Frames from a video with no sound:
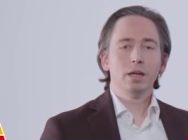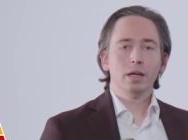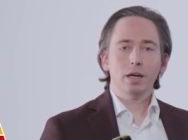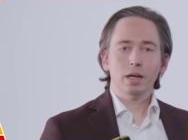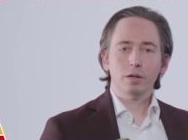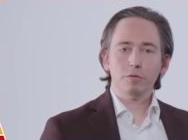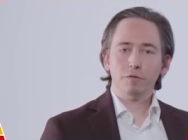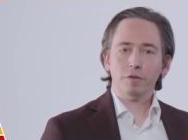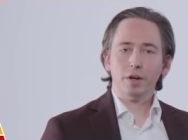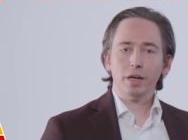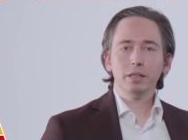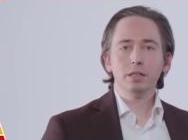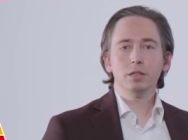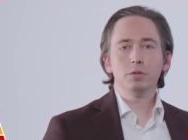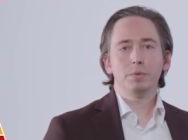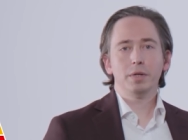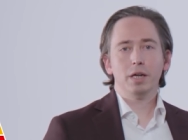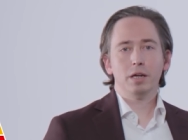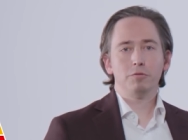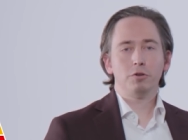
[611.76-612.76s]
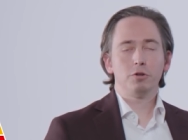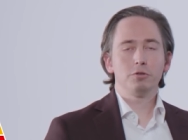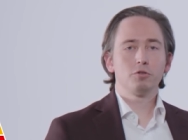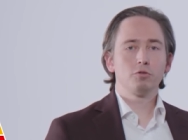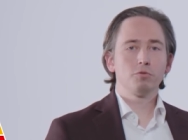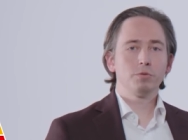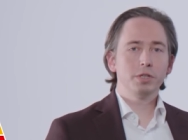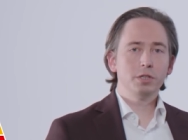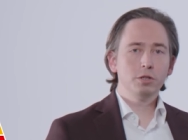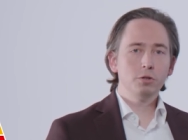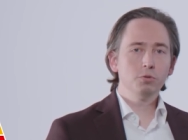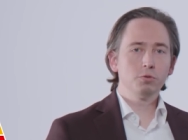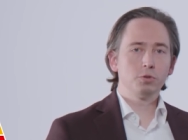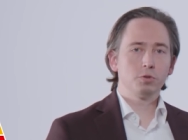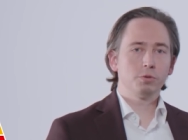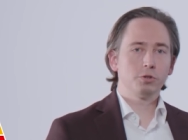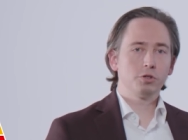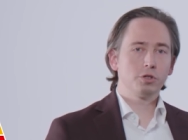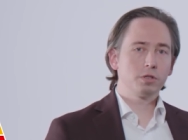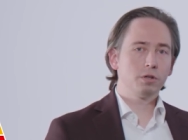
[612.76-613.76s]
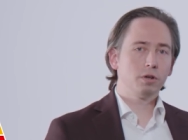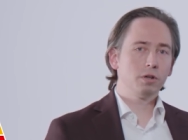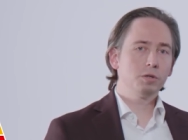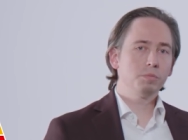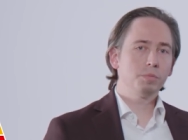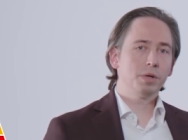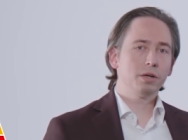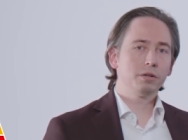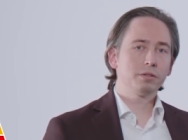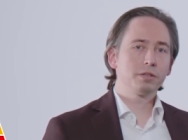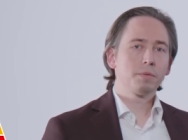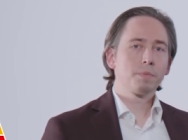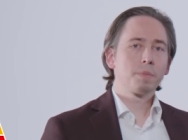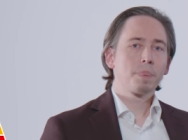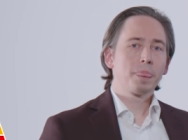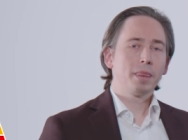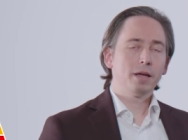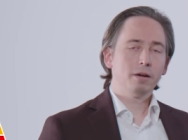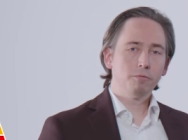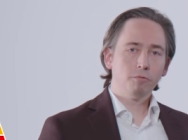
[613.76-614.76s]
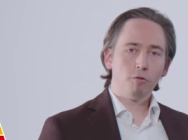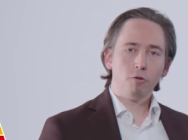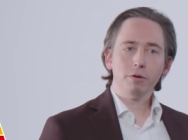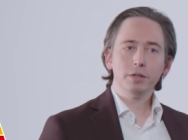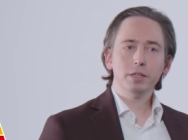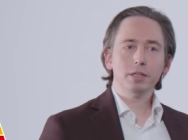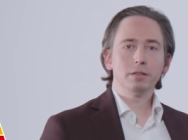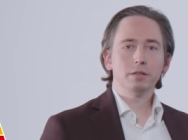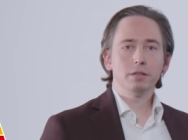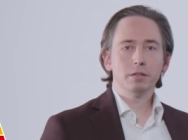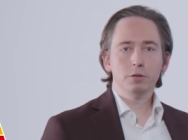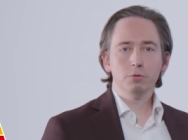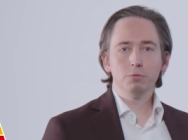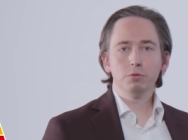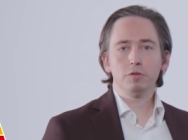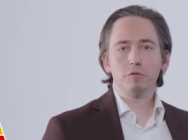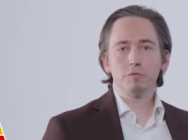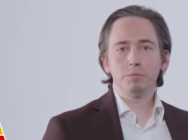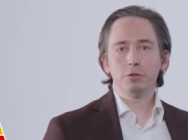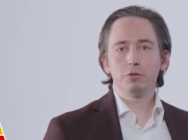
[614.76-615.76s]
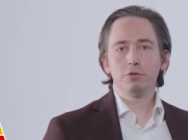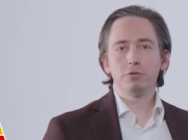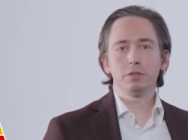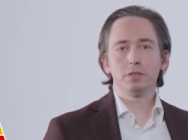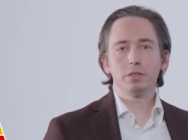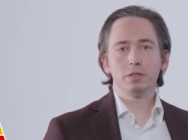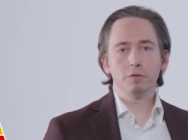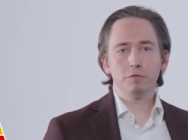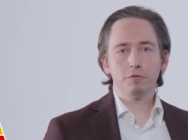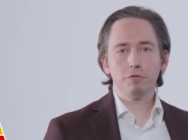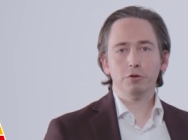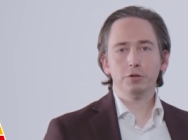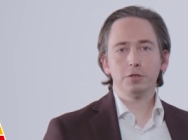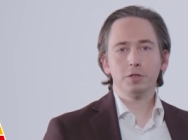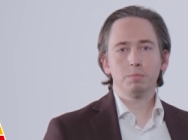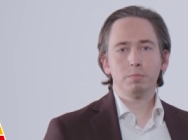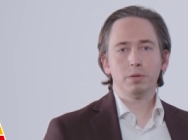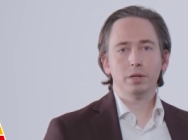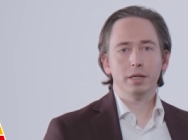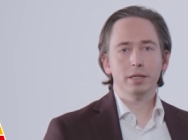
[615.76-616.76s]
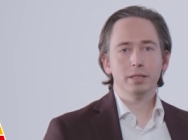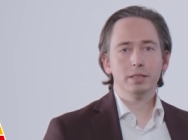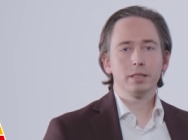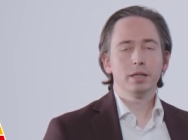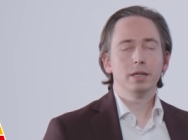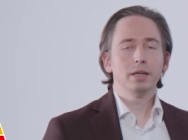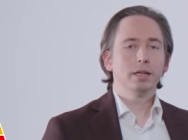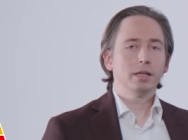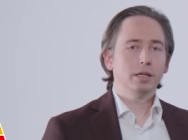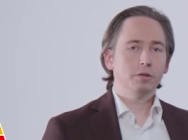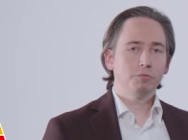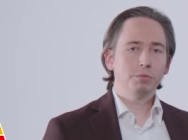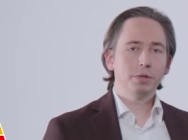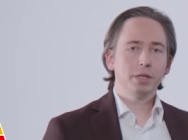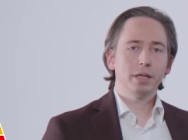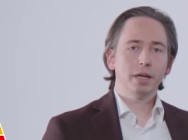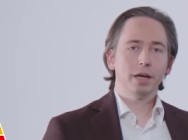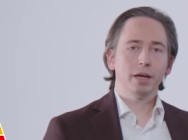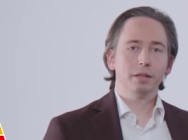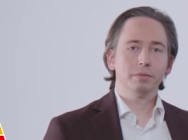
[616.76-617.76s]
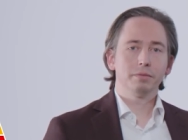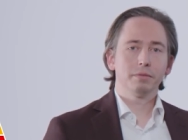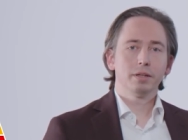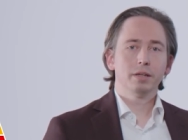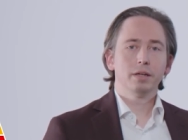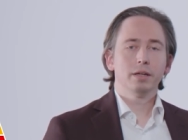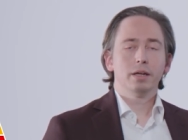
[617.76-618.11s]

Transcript: And finally, we have also reduce, which is all about avoiding the use of materials in the first place if we can.